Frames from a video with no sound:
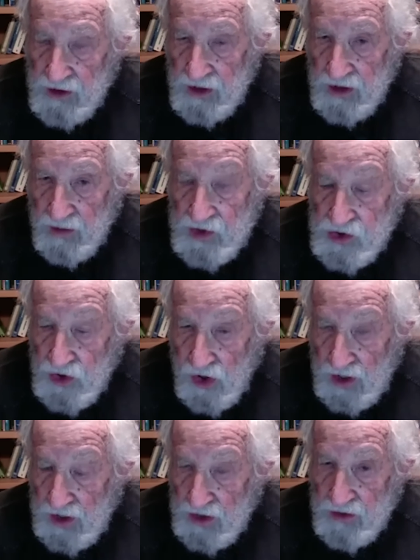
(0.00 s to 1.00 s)

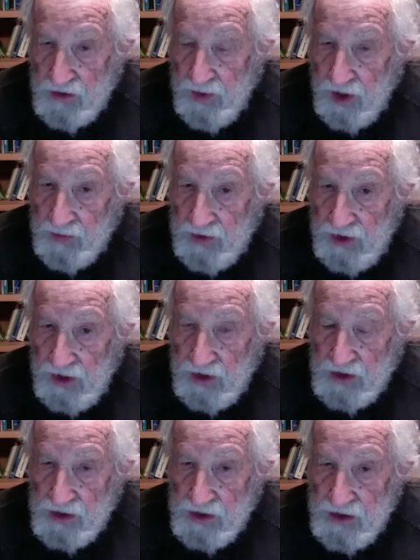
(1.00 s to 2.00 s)
majority of the
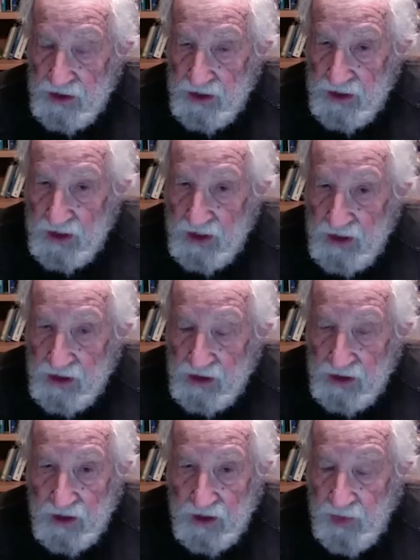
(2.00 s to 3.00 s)
population
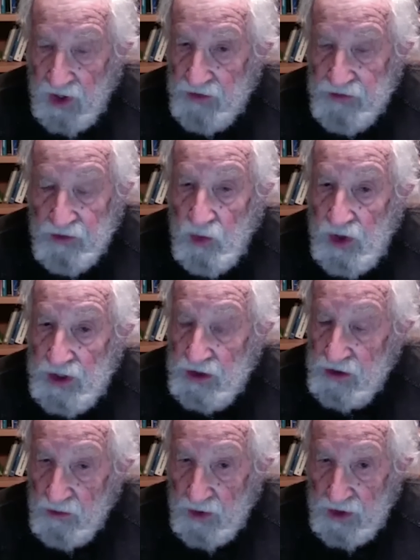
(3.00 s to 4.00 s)
get by from week to
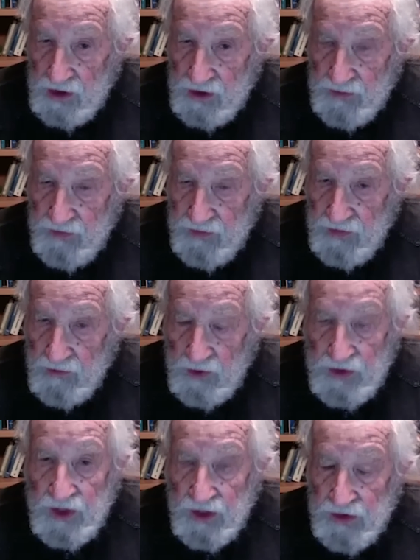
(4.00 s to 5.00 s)
week with
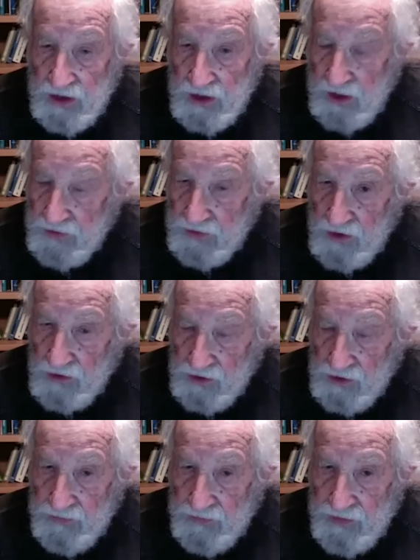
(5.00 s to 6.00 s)
nothing left over
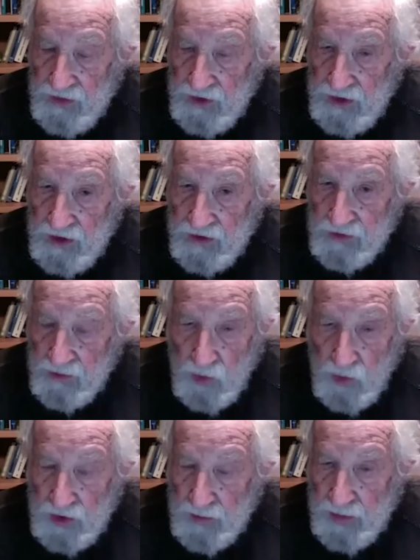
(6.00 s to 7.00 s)
from
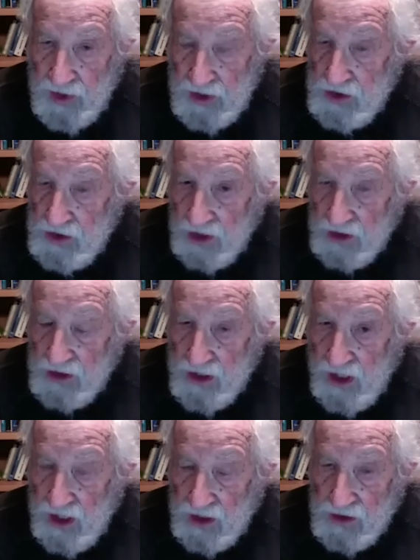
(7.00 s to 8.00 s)
one paycheck to the
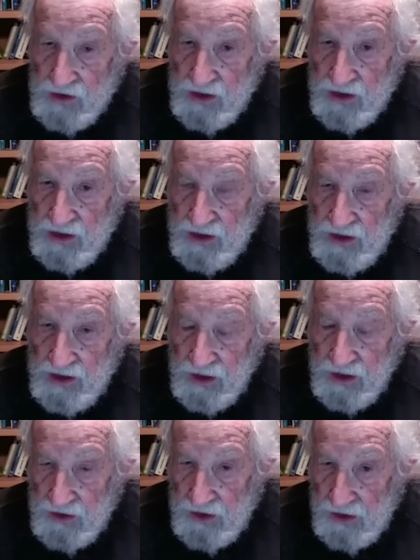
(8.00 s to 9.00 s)
next
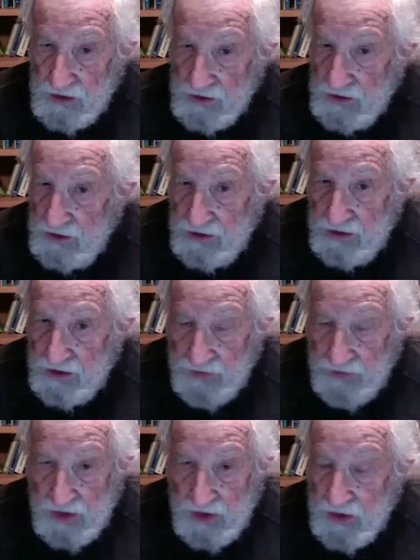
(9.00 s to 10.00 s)
until, if
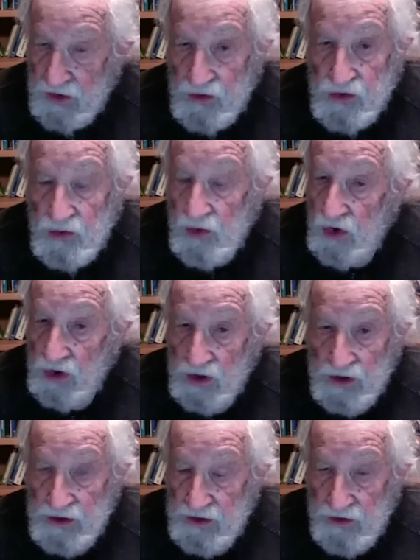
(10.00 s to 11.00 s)
anything goes wrong,
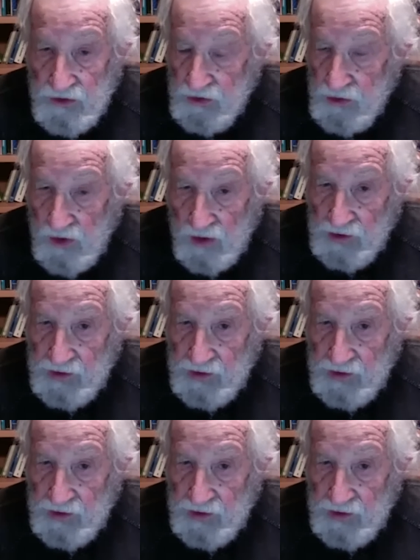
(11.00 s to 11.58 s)
you're in trouble.